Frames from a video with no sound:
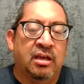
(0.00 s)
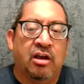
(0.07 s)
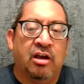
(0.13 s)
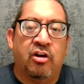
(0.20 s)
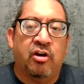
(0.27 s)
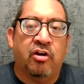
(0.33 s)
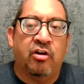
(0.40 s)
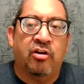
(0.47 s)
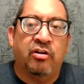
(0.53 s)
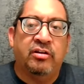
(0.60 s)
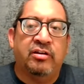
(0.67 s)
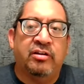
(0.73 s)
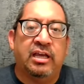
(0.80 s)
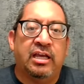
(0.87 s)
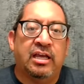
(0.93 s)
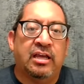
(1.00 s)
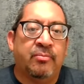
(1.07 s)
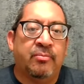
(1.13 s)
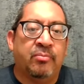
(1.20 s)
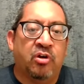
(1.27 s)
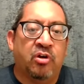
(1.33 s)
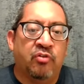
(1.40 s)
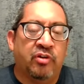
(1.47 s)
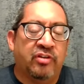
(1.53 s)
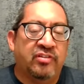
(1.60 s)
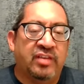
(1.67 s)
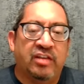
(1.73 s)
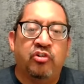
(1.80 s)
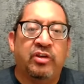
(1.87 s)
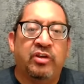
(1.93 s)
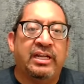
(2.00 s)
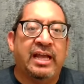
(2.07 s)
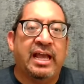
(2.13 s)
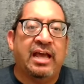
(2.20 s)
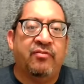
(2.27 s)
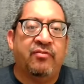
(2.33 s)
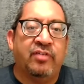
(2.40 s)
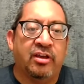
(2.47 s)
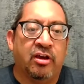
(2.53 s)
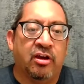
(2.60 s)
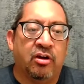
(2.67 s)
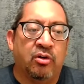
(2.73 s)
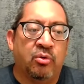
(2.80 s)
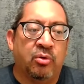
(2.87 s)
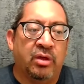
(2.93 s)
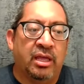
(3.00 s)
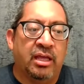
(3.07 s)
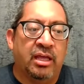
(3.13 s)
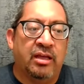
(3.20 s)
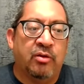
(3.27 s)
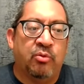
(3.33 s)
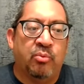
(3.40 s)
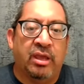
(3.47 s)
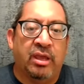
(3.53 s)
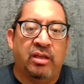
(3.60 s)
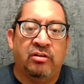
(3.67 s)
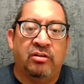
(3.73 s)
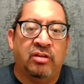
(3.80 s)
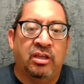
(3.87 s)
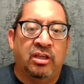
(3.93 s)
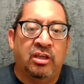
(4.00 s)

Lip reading: occurred over a century and a half ago, and